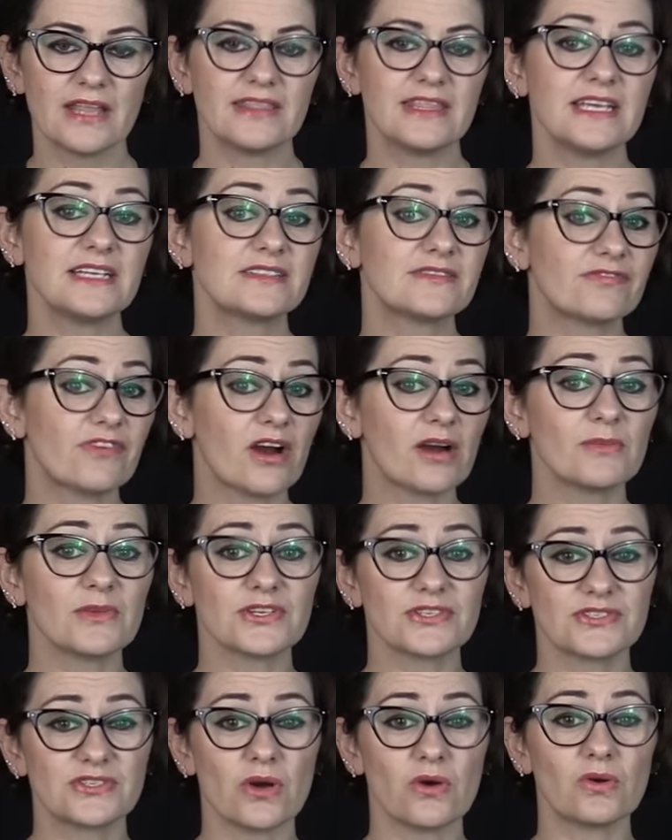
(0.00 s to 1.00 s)
These
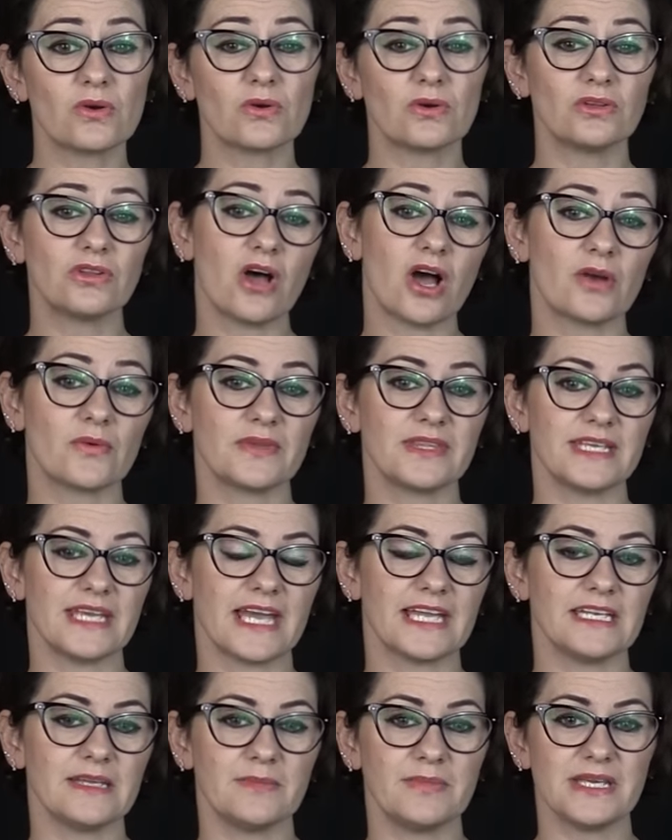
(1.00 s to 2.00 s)
farmers don't go along with the
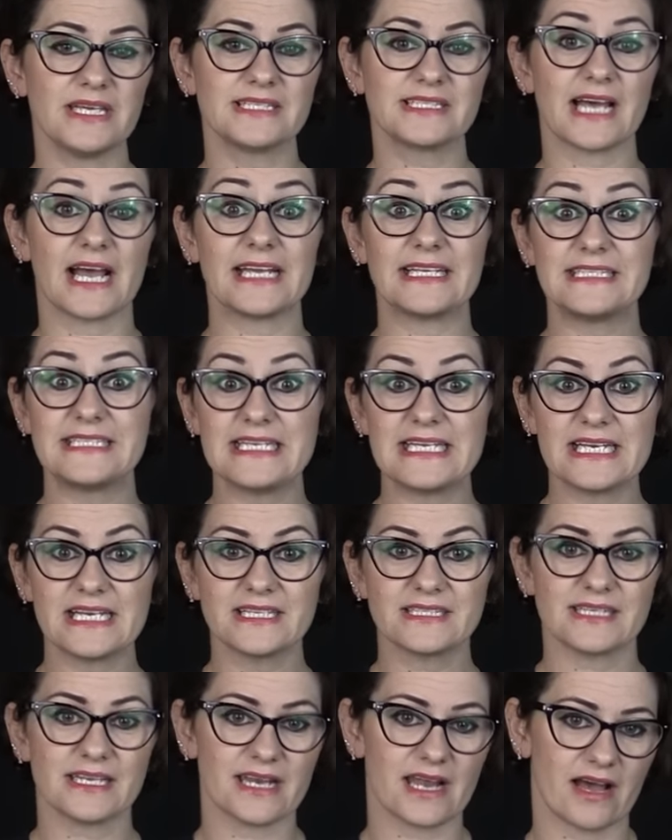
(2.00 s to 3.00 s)
NDP's
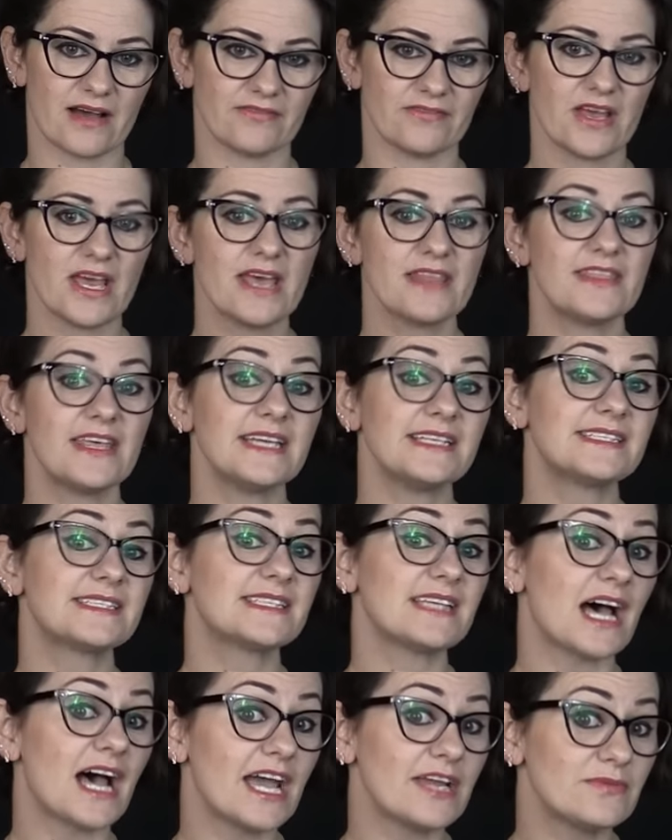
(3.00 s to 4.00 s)
ideas enough. They
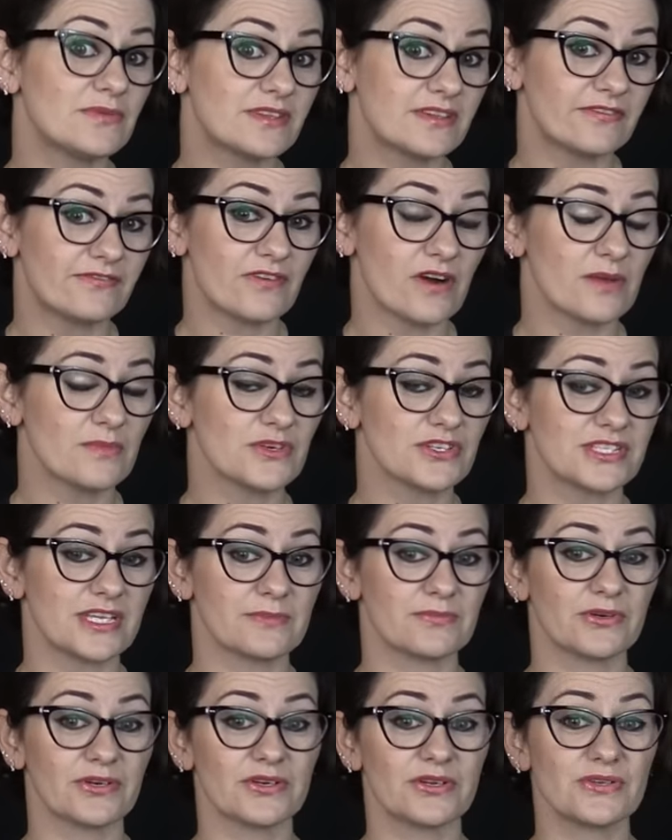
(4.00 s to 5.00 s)
side with the farmers
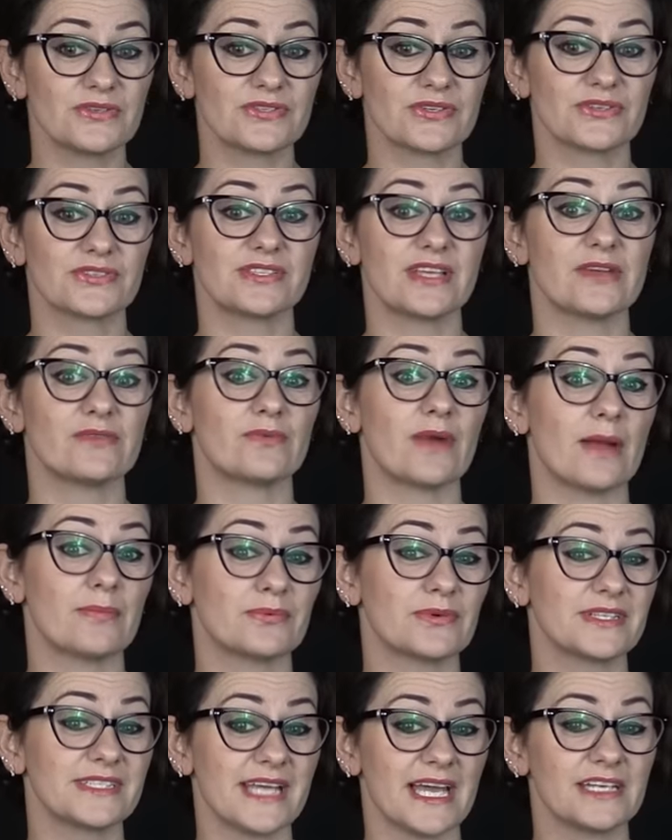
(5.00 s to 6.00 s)
and producers they
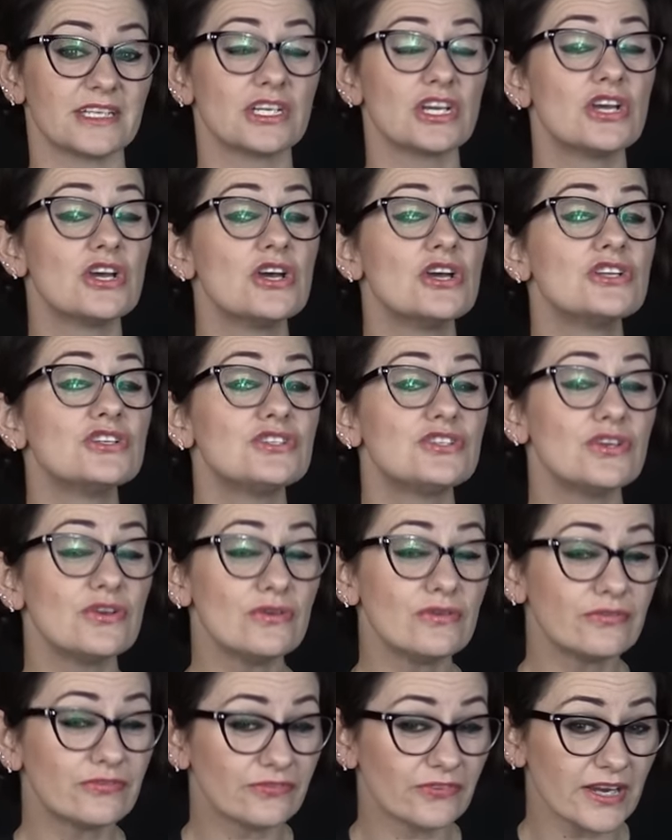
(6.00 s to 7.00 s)
represent
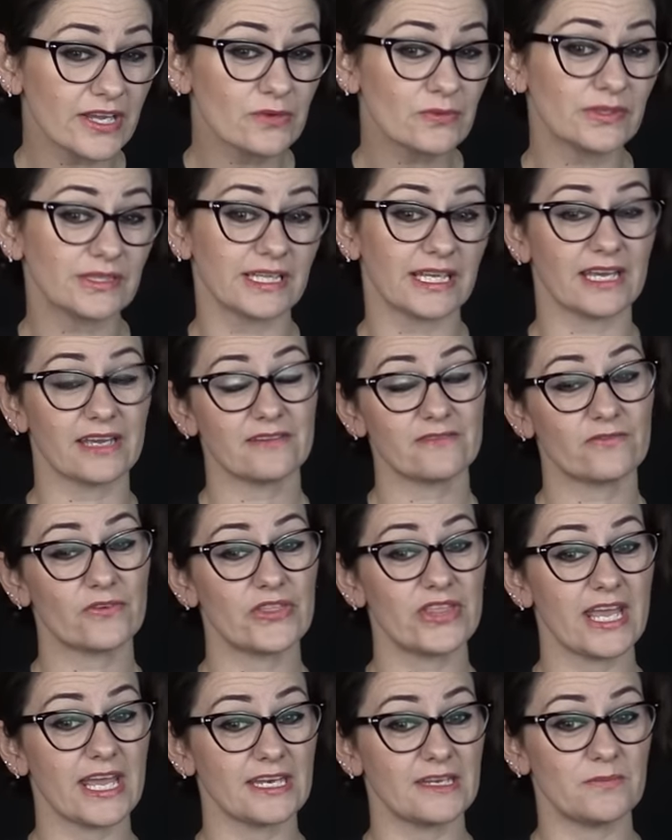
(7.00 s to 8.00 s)
too frequently
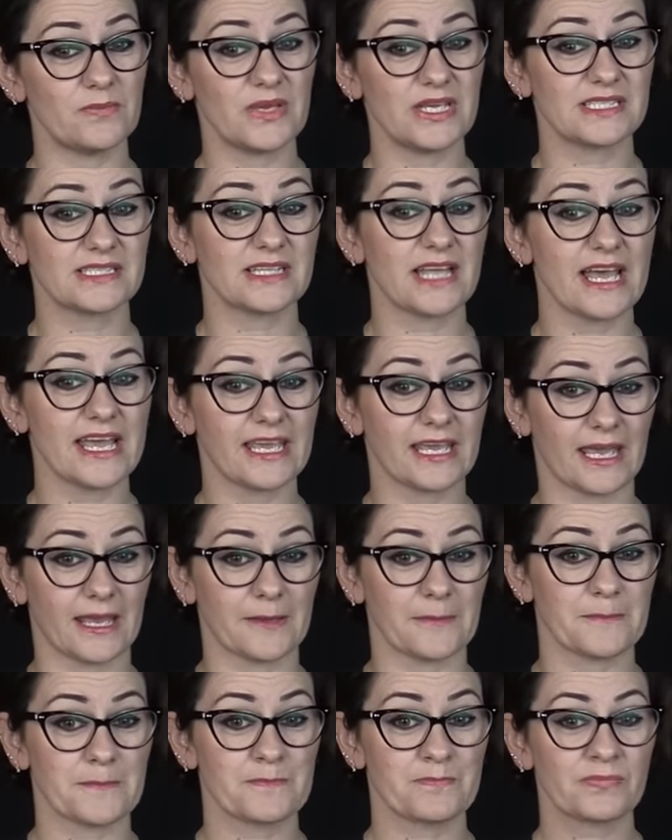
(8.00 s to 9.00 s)
for the NDP's
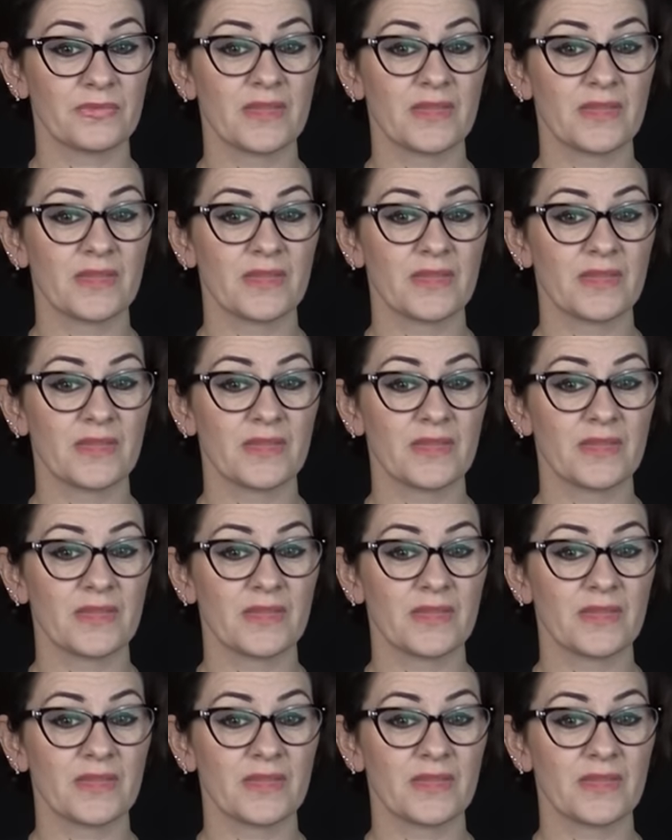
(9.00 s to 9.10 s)
liking.